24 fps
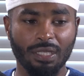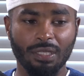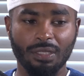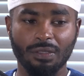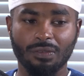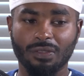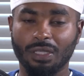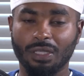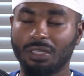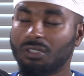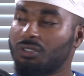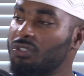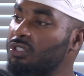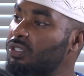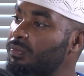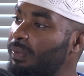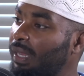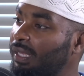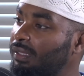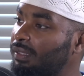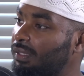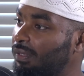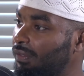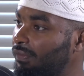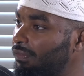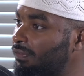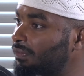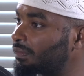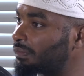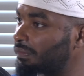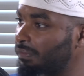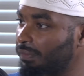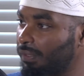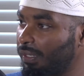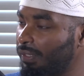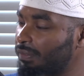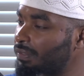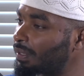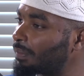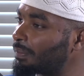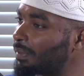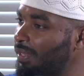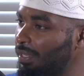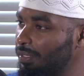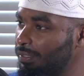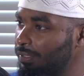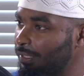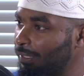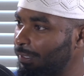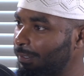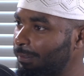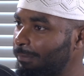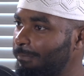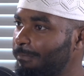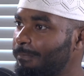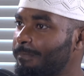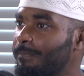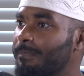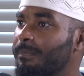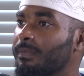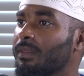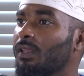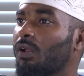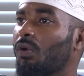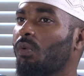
he's introspective, yeah, it's amazing. Okay.